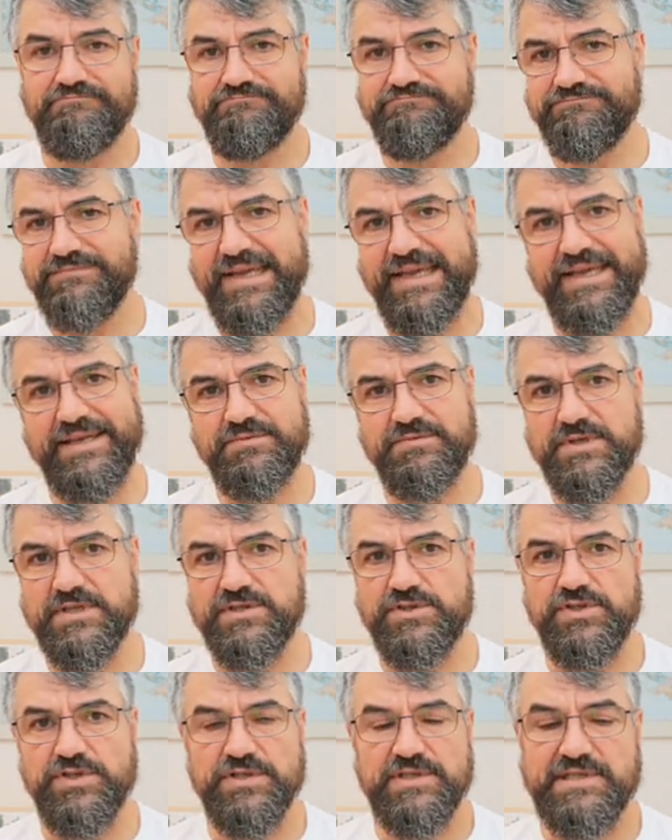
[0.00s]
it was
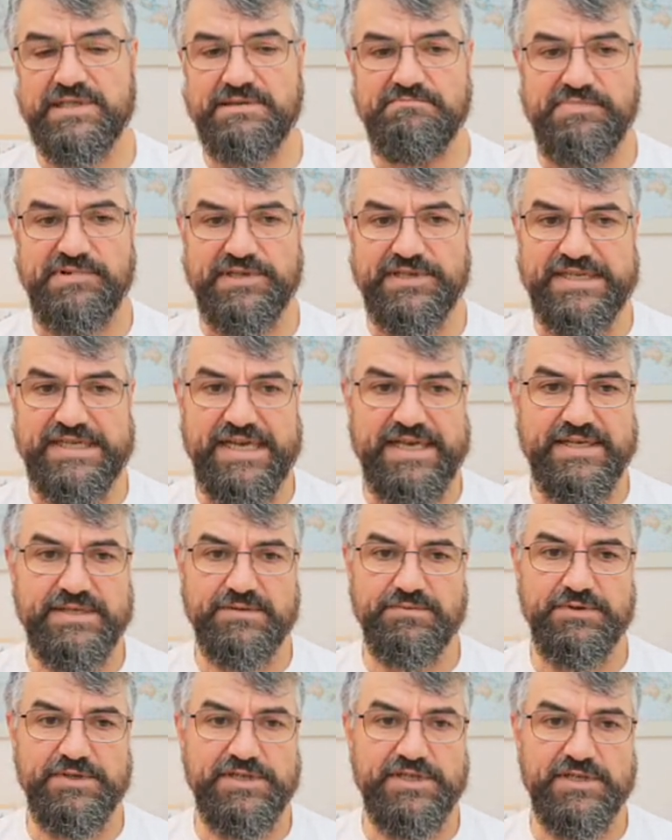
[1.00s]
just simple test.
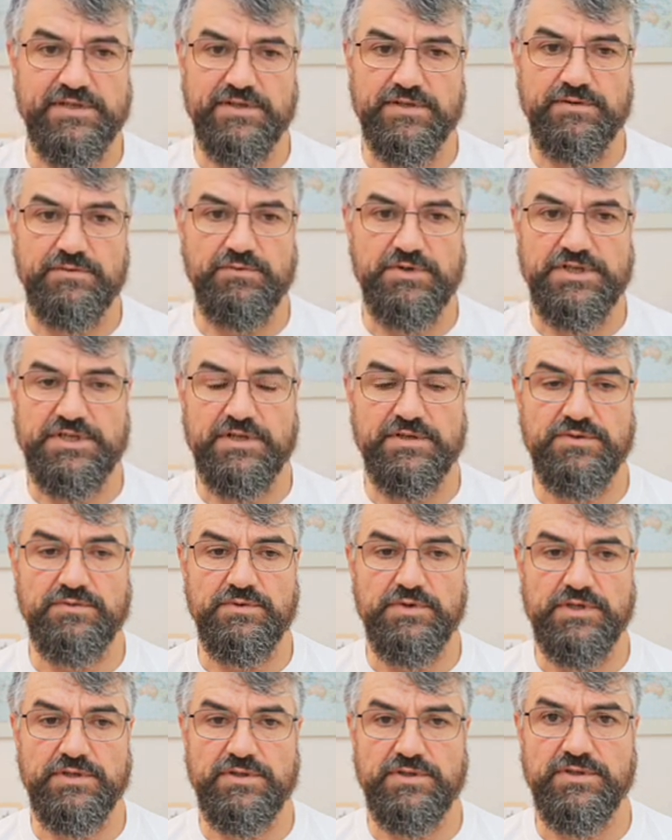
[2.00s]
We don't
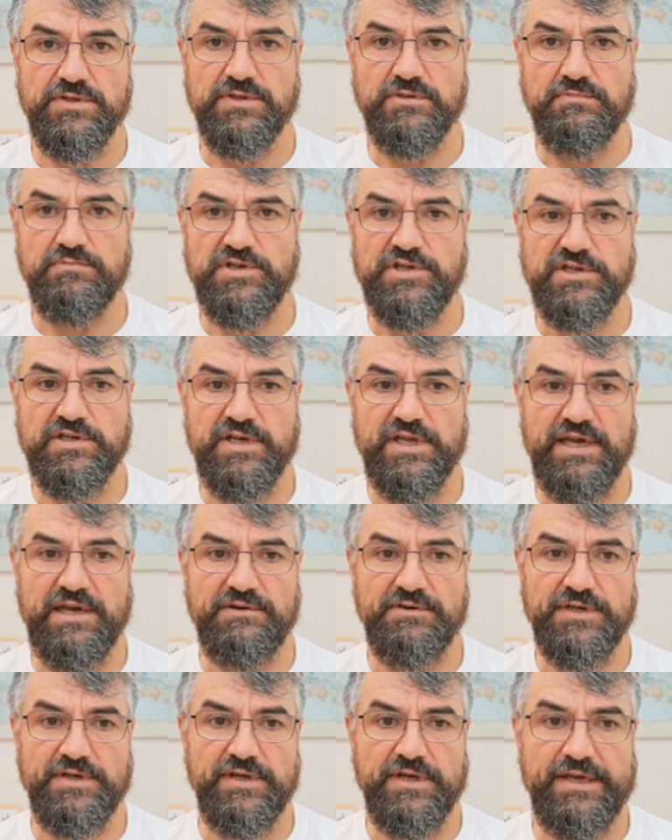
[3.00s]
want to burn
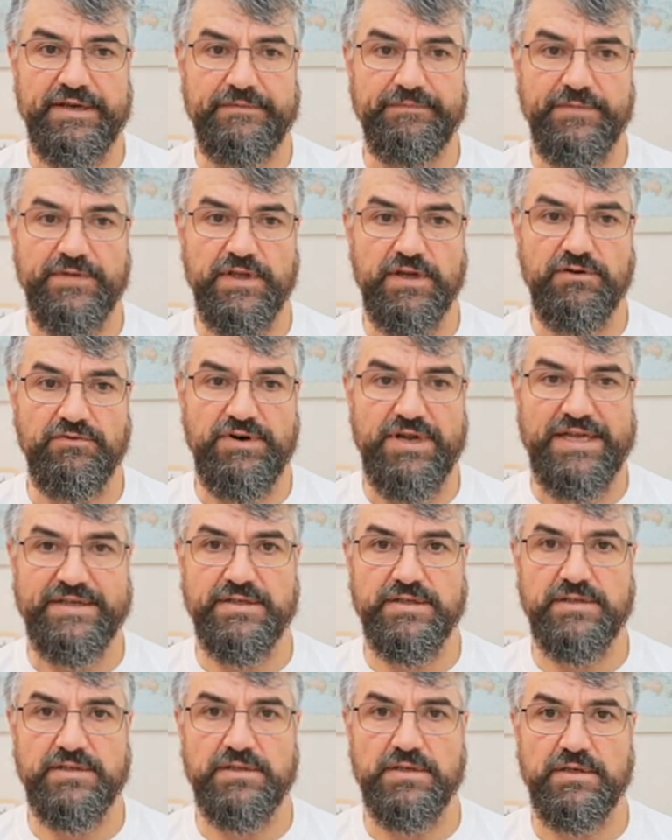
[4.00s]
our
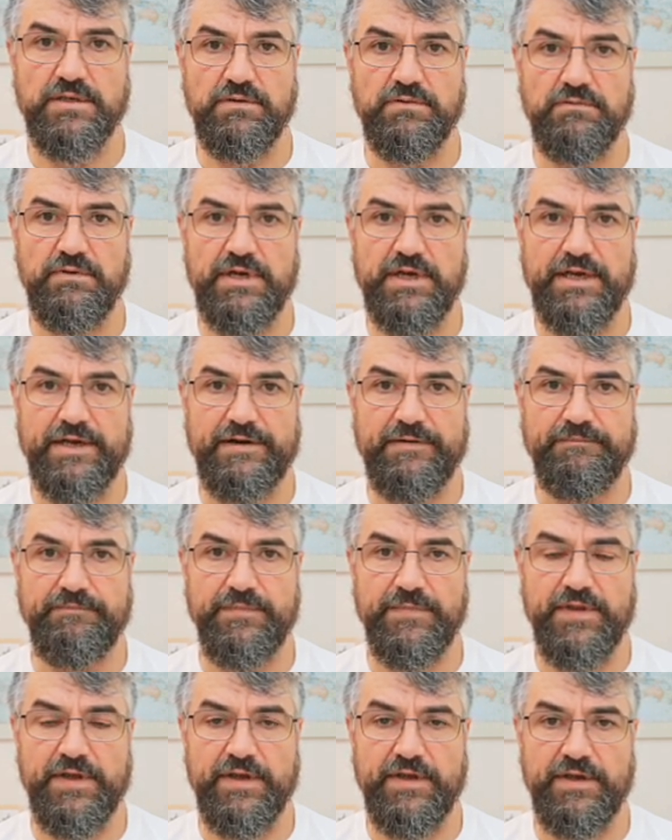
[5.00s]
credit. So
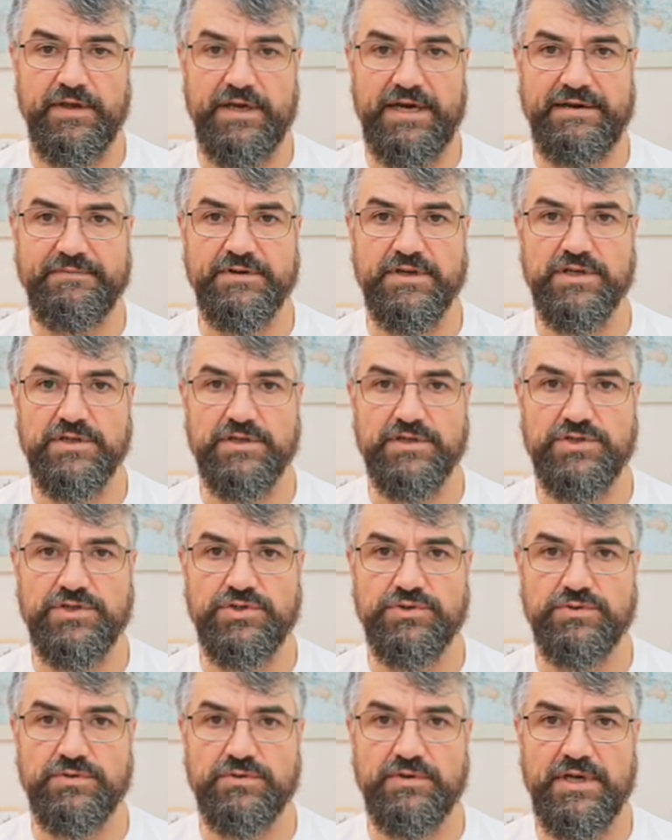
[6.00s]
I'm going
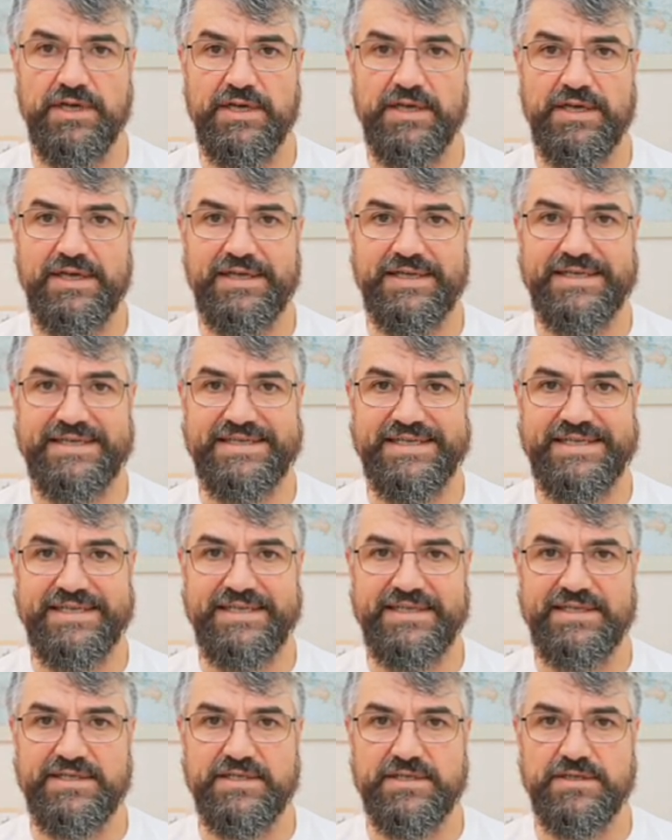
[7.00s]
to
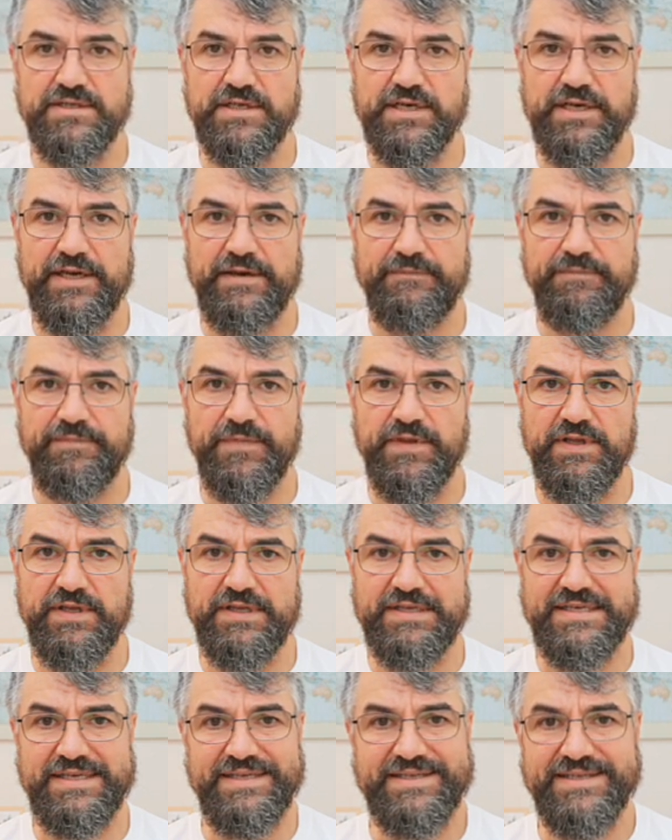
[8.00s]
delete
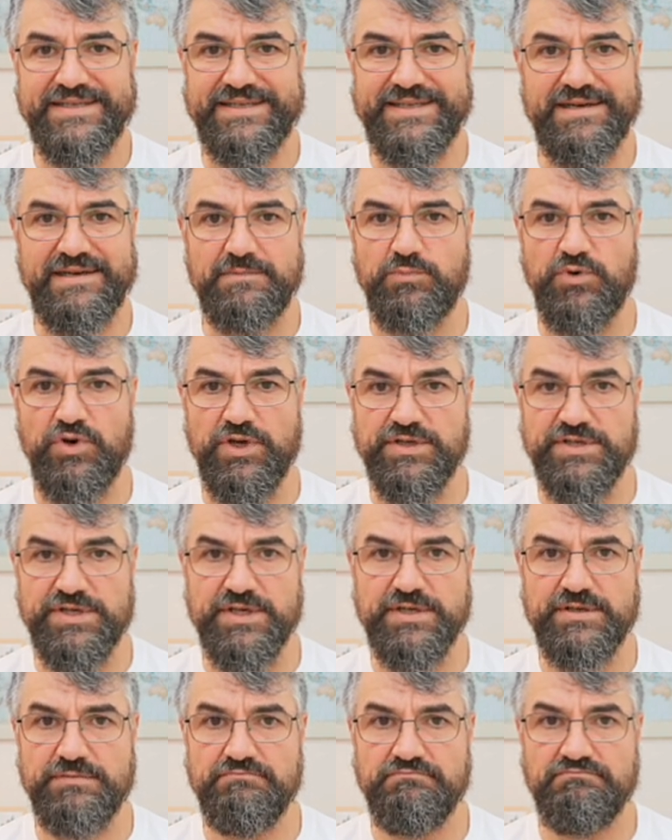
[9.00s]
entire
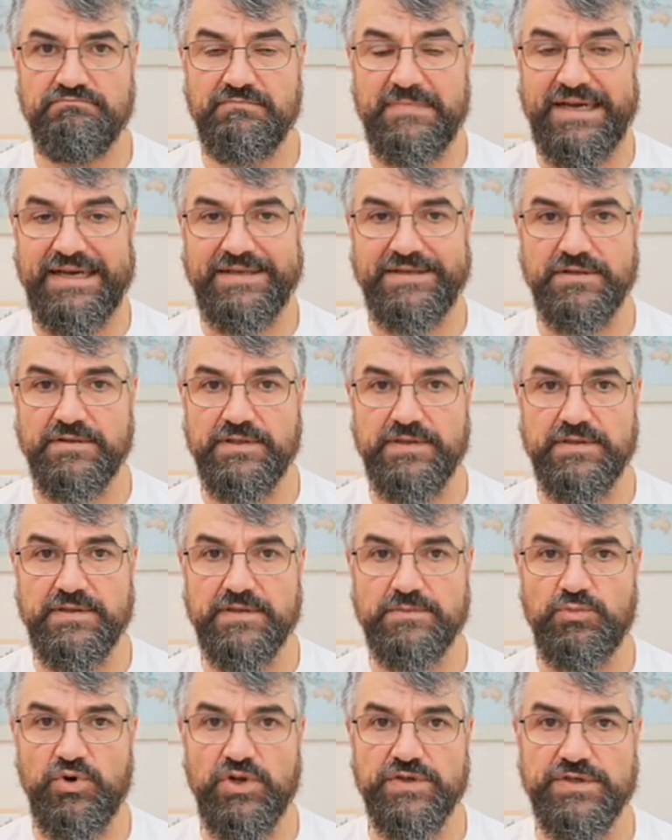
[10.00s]
project. I don't need this
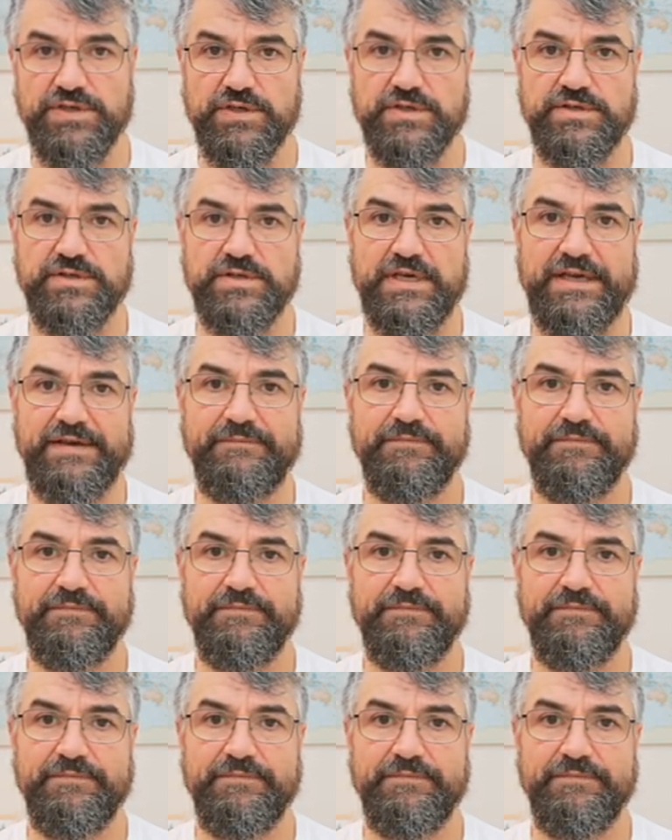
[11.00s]
project any